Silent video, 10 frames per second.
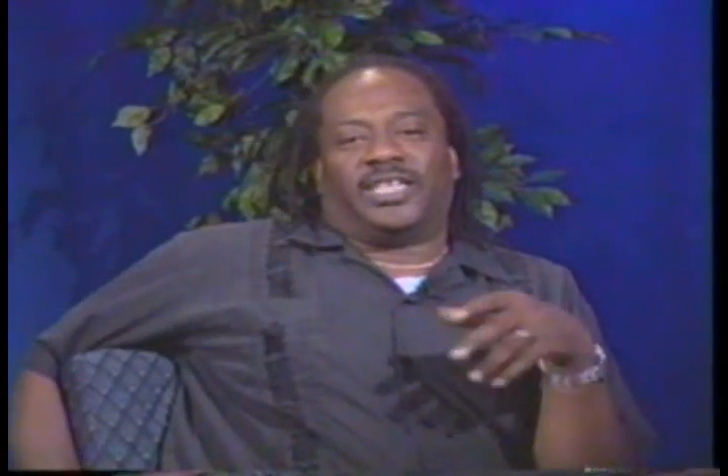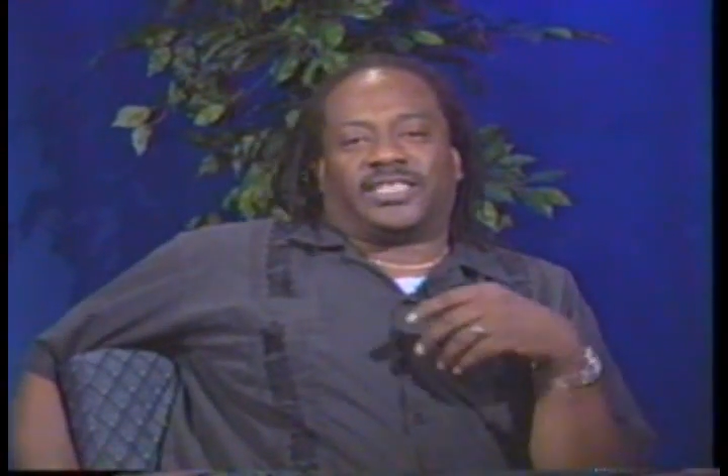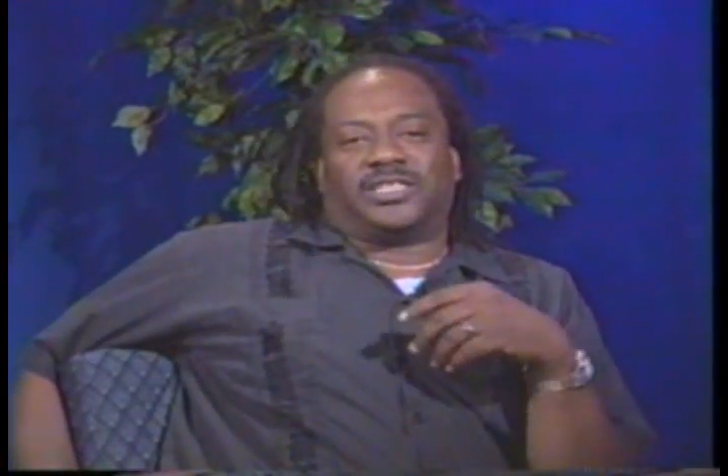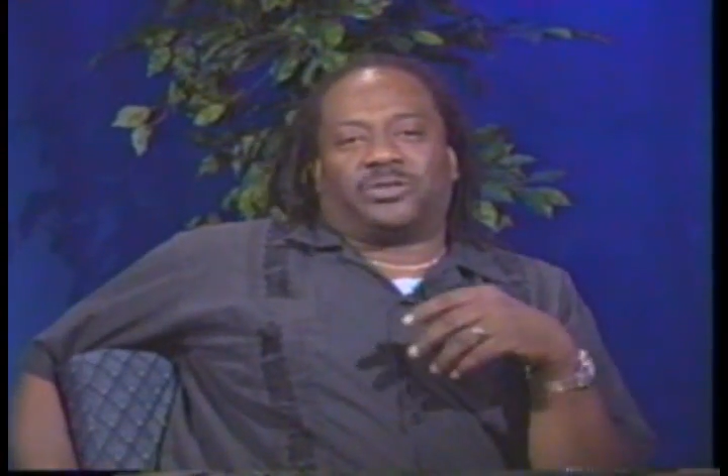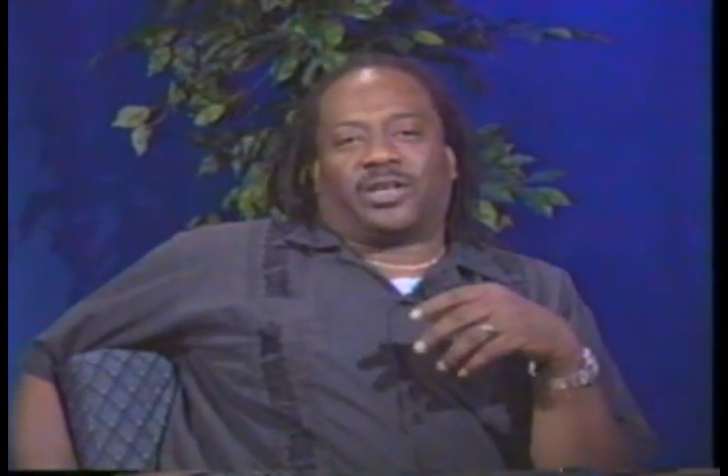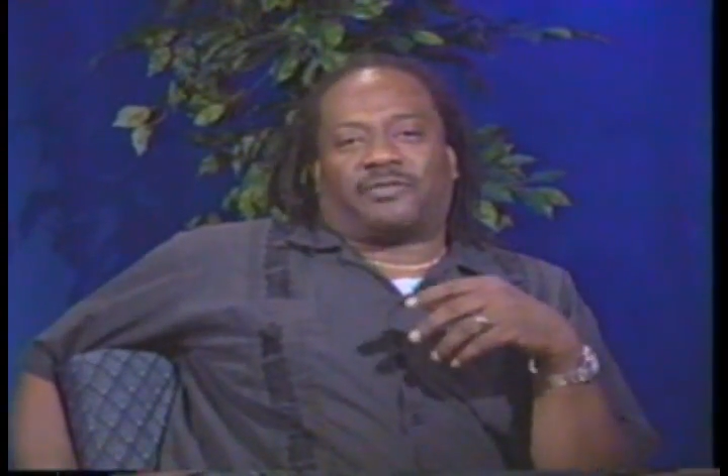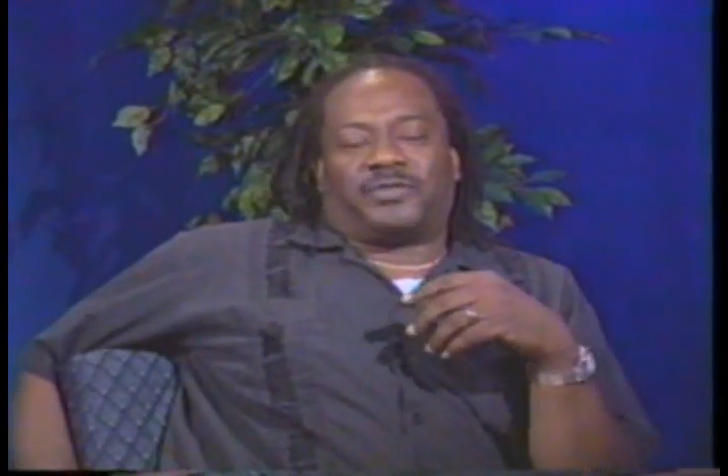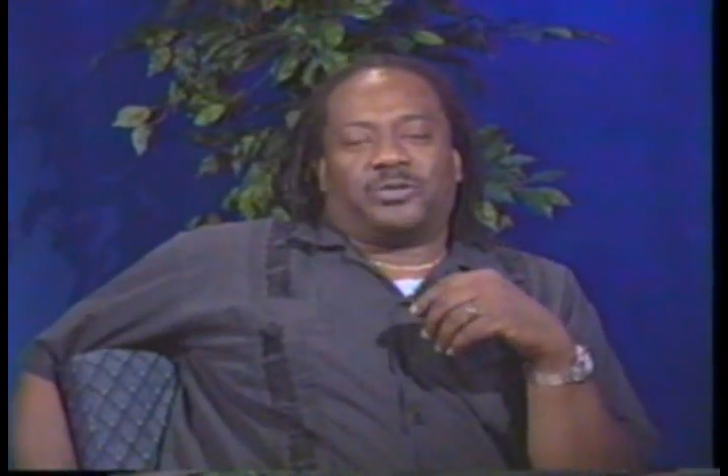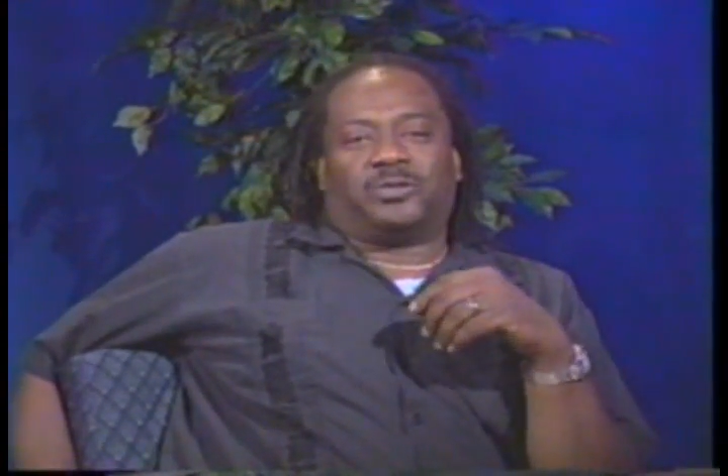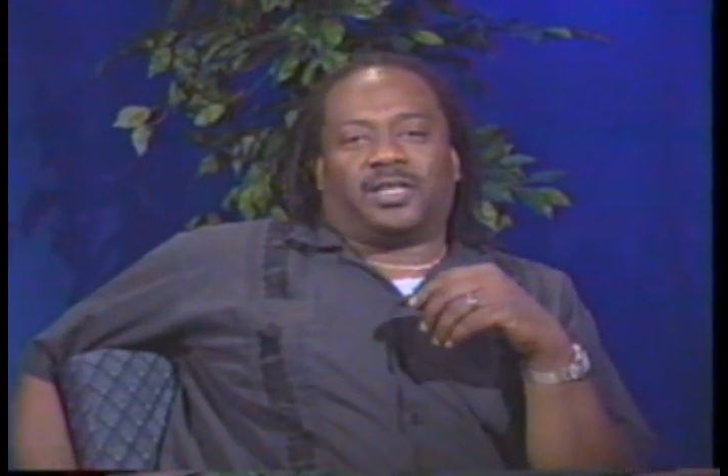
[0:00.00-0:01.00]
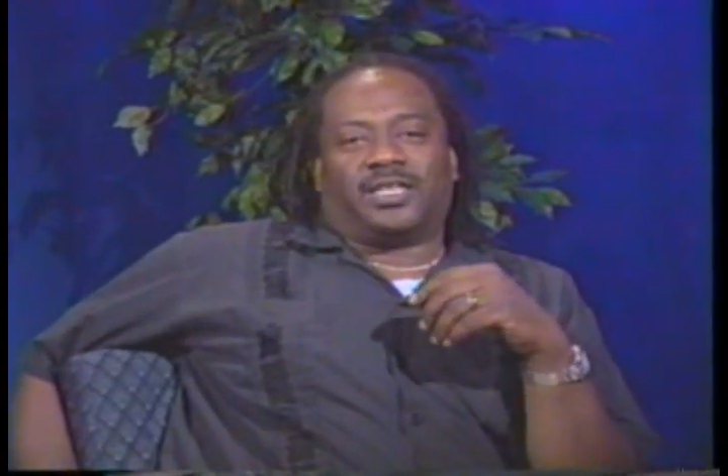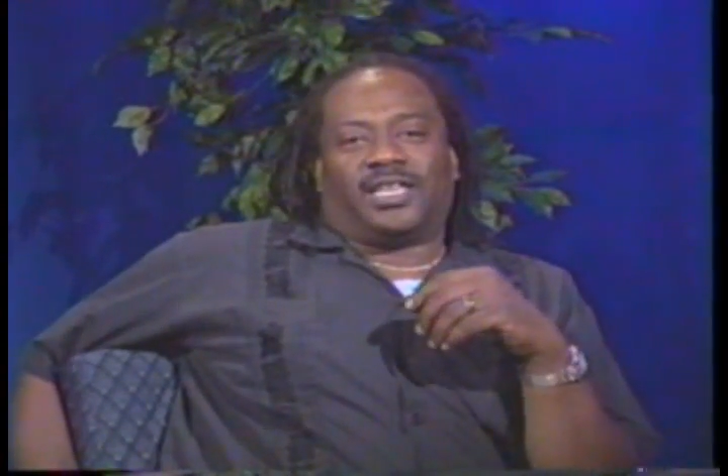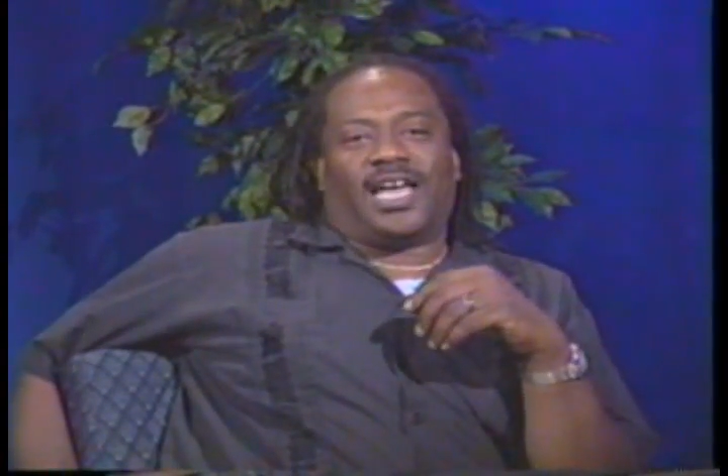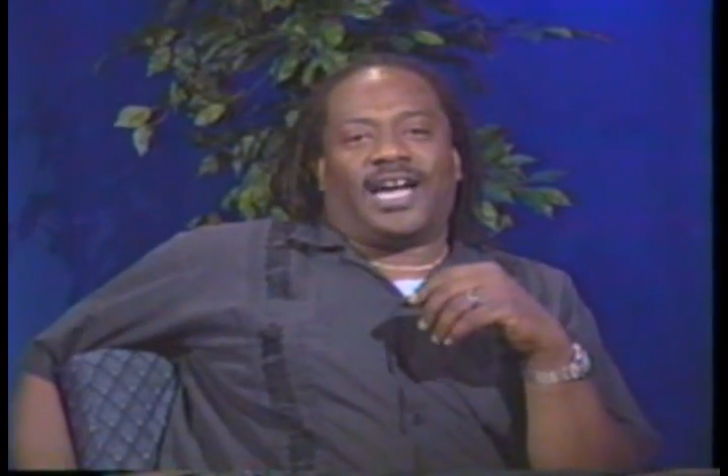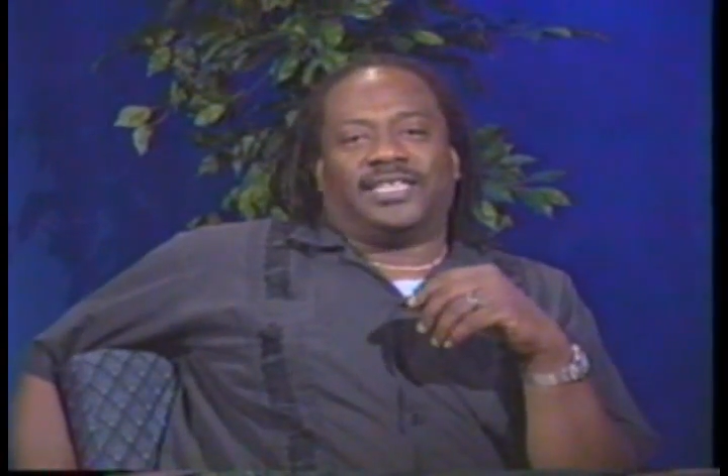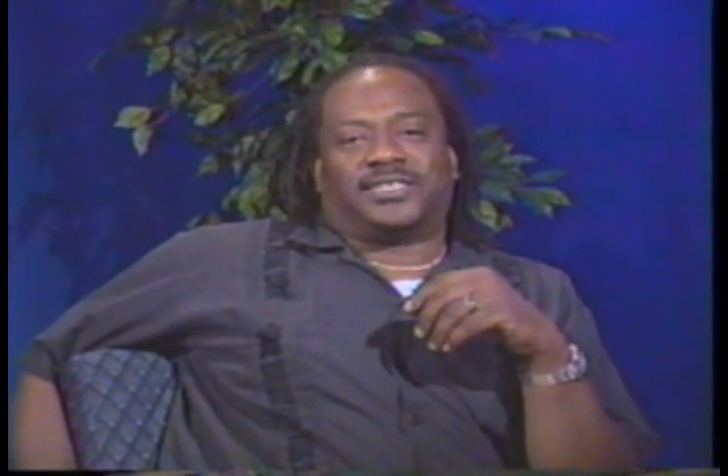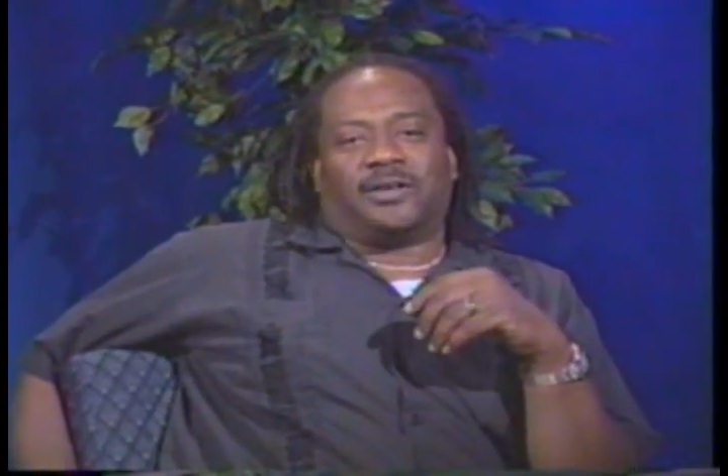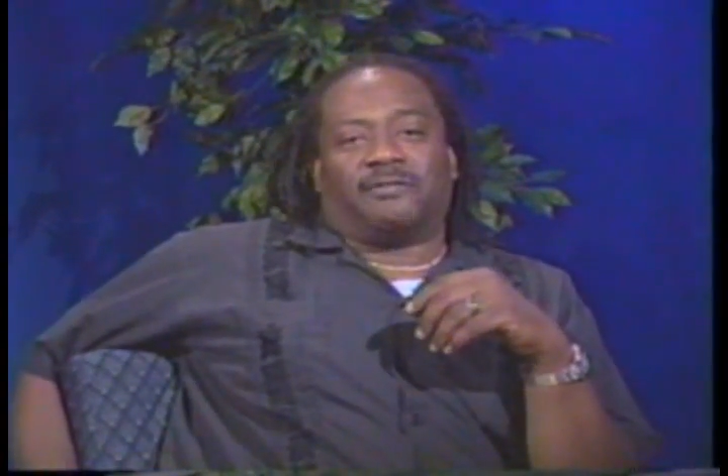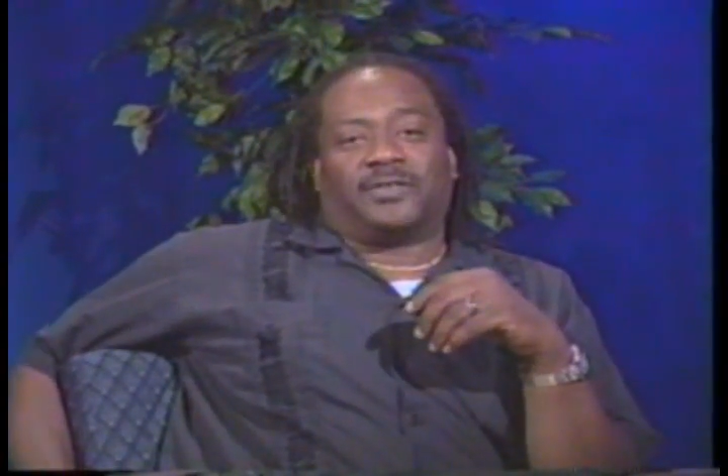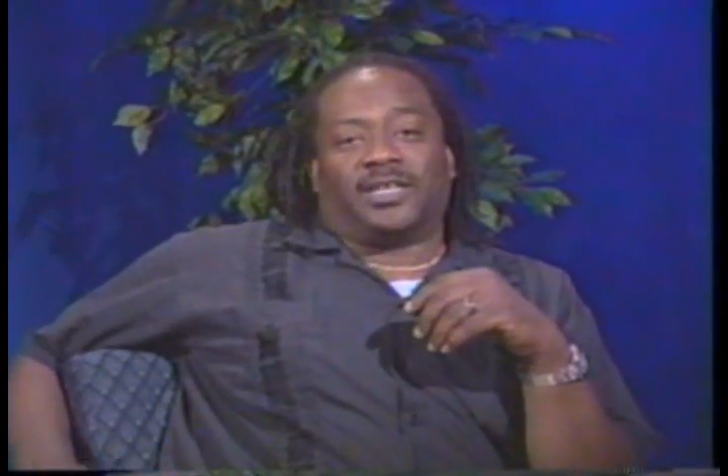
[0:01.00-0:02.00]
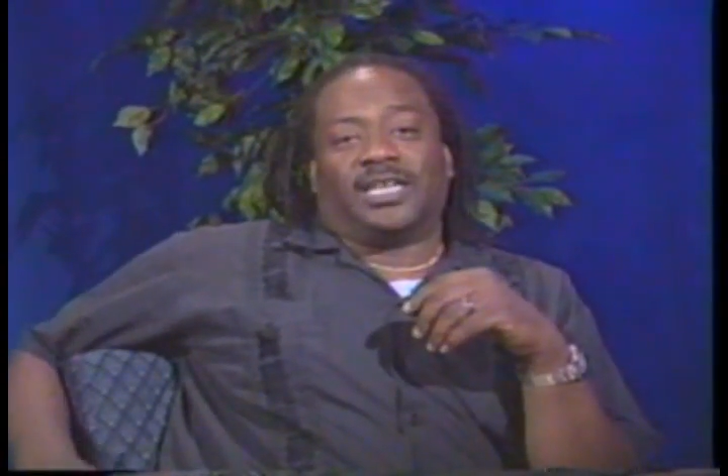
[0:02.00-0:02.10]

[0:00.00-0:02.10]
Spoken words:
listen to a few lines of